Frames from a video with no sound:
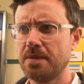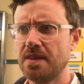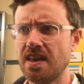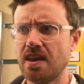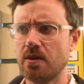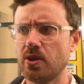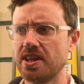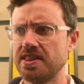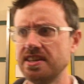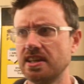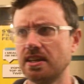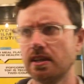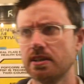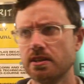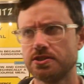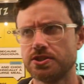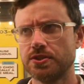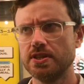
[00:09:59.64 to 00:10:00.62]
Yeah, well, I think
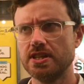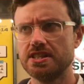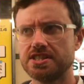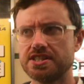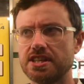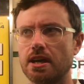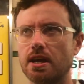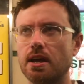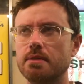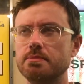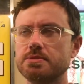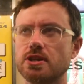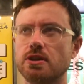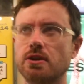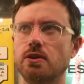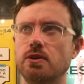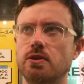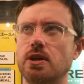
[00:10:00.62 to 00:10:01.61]
2 years' time,
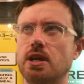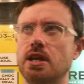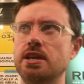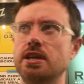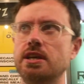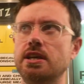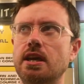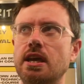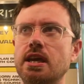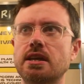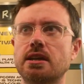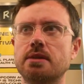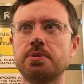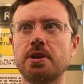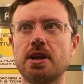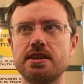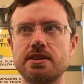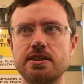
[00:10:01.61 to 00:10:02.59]
so he can
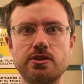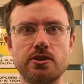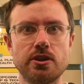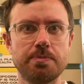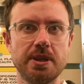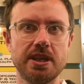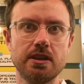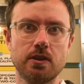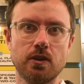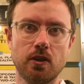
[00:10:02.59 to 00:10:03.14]
apply to the European